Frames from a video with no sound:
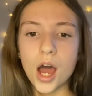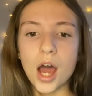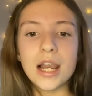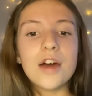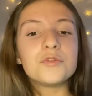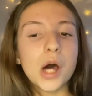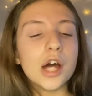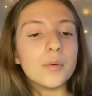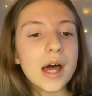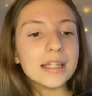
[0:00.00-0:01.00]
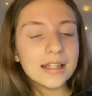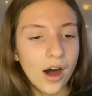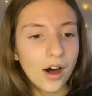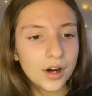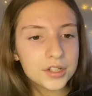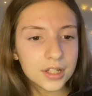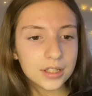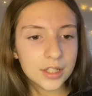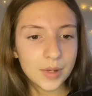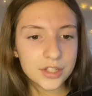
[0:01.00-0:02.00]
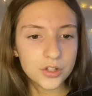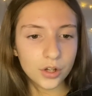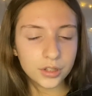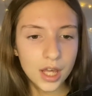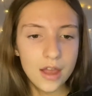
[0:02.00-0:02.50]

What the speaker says: I left Maya working hard, he went on.